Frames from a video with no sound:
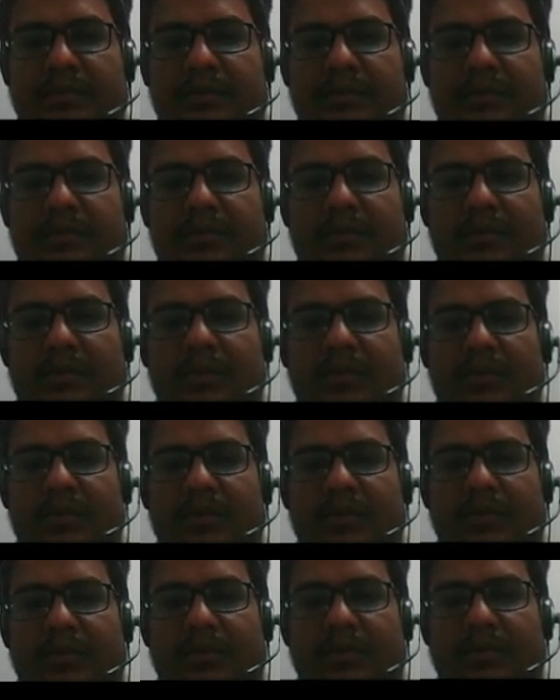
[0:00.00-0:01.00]
So
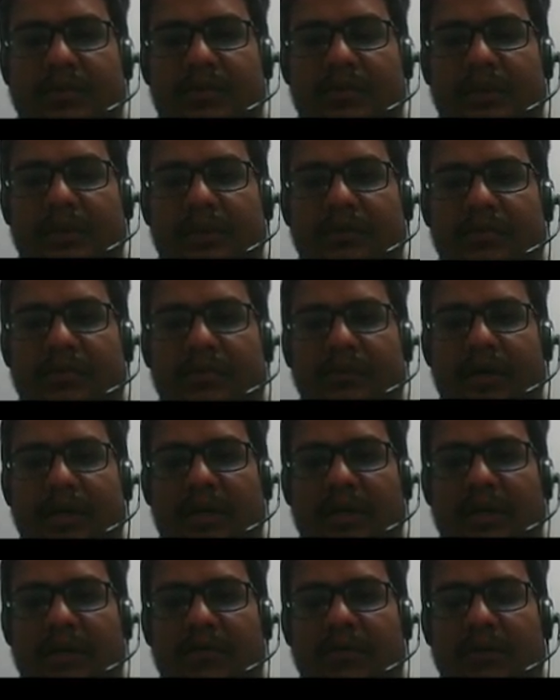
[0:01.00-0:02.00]
if
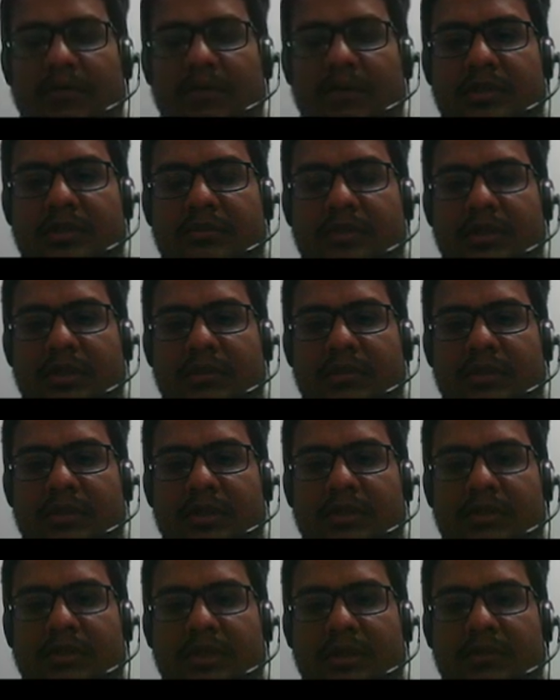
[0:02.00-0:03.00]
alpha plus beta
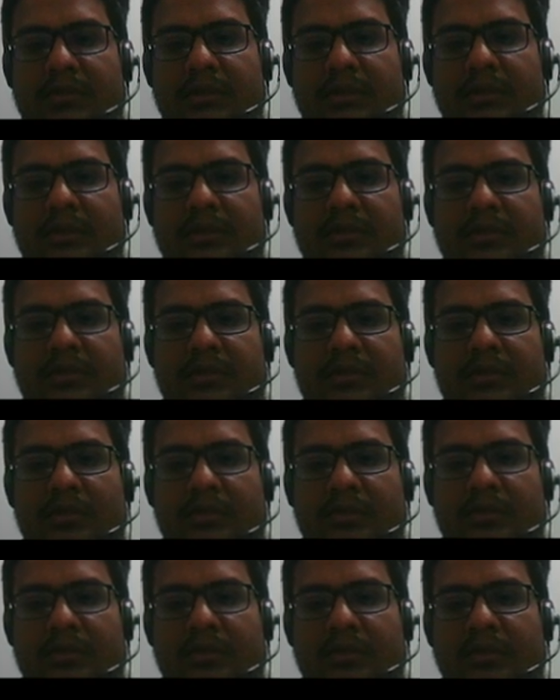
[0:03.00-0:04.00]
plus gamma is 0,
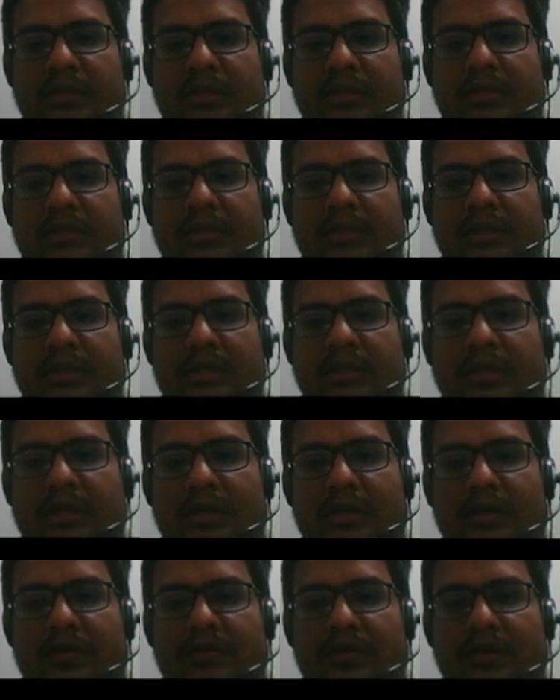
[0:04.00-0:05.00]
so we can say that
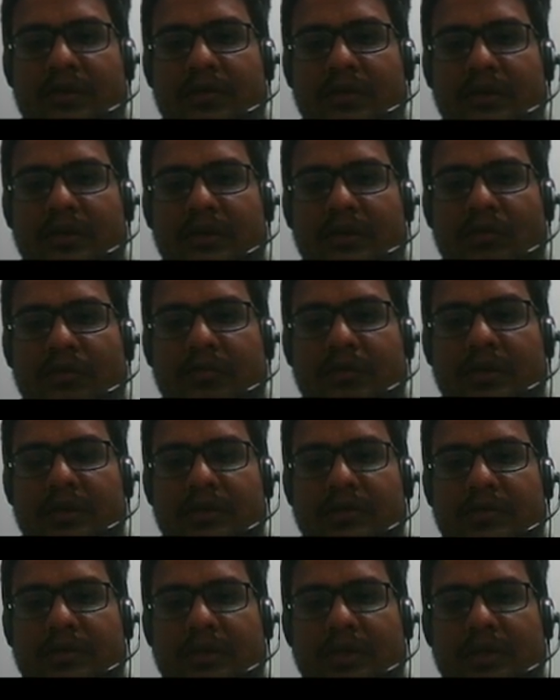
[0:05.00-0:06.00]
alpha whole cube plus
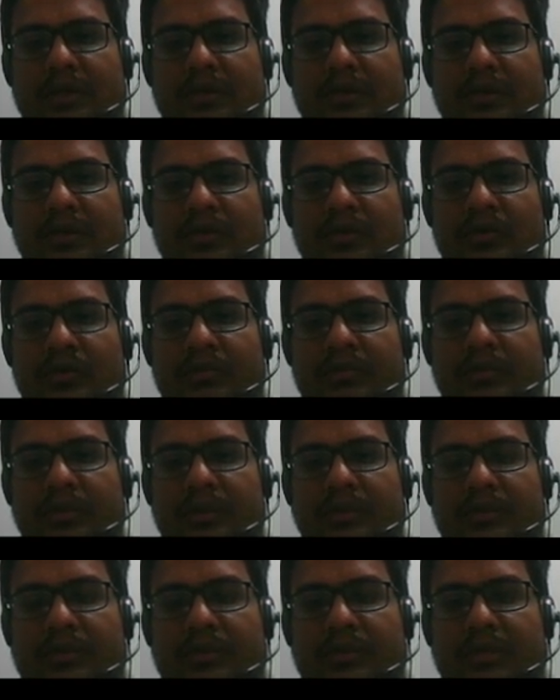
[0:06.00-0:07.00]
beta whole cube
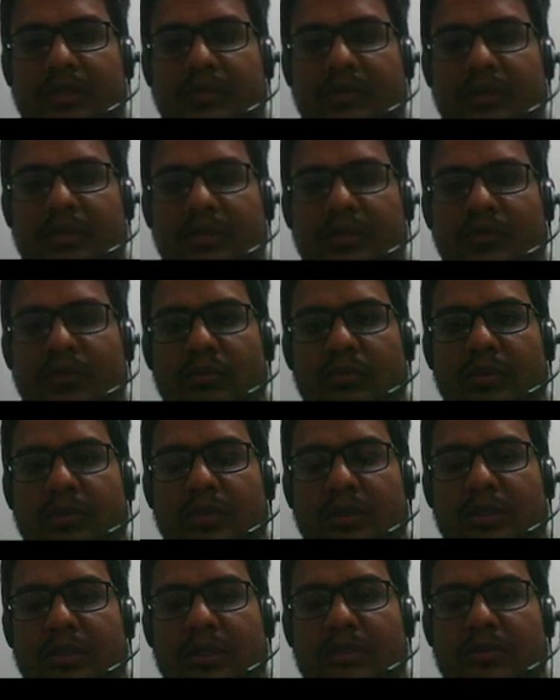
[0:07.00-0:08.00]
plus gamma cube
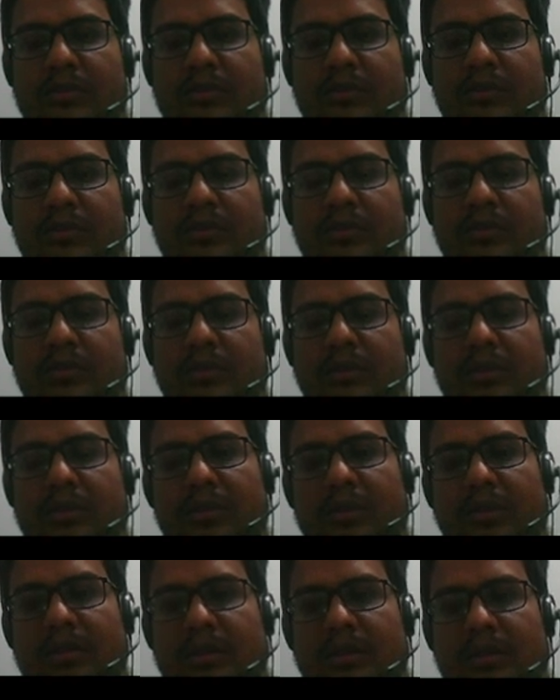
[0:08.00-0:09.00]
that is equal to
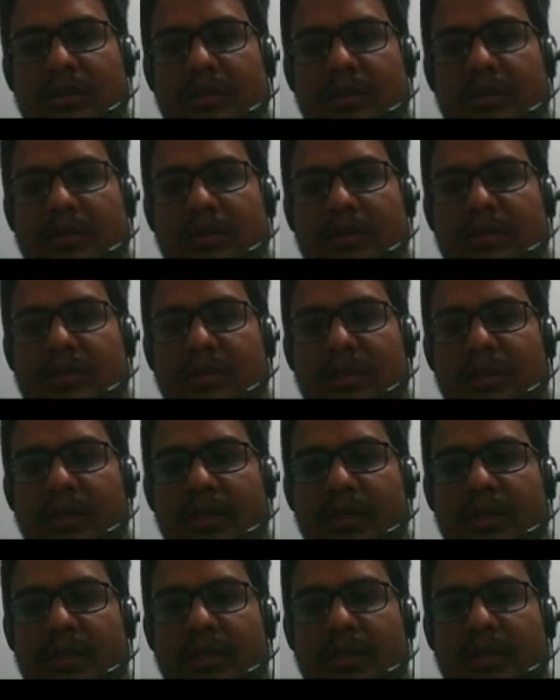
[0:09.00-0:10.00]
3
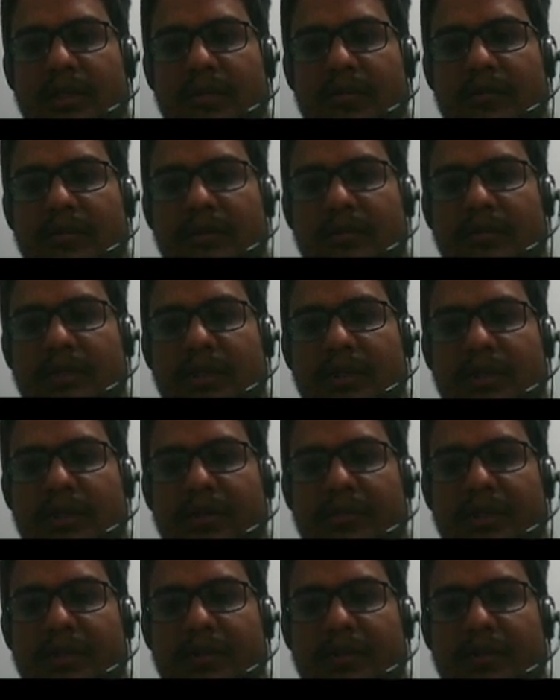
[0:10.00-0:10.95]
alpha beta gamma.